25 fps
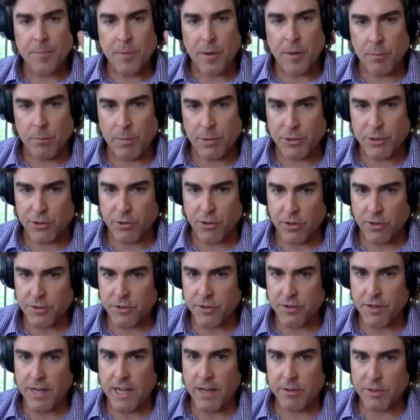But you're
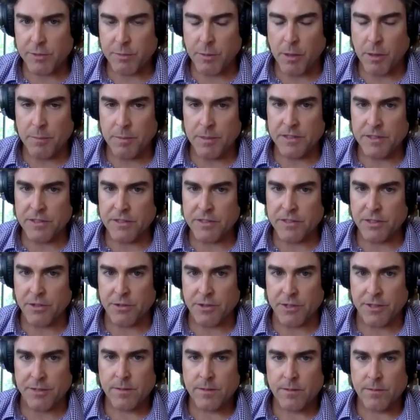also now a small business
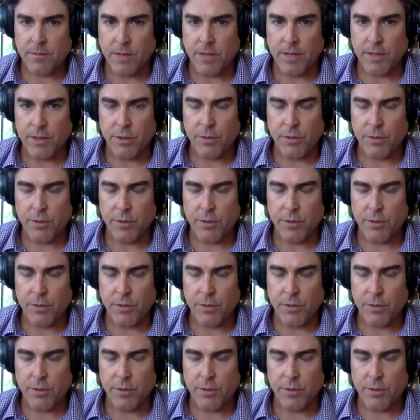owner, right?